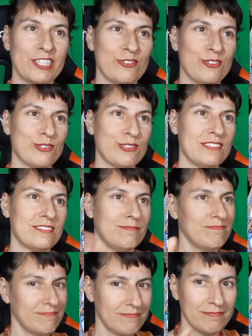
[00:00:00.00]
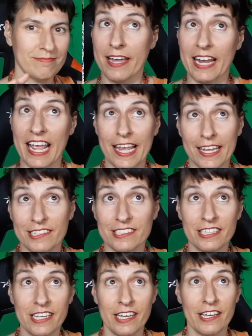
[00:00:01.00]
noodles and
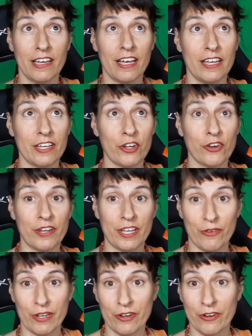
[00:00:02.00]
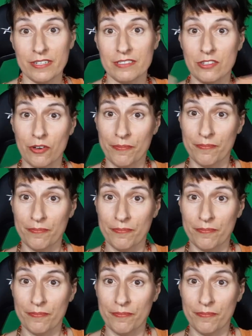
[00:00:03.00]
green curry. So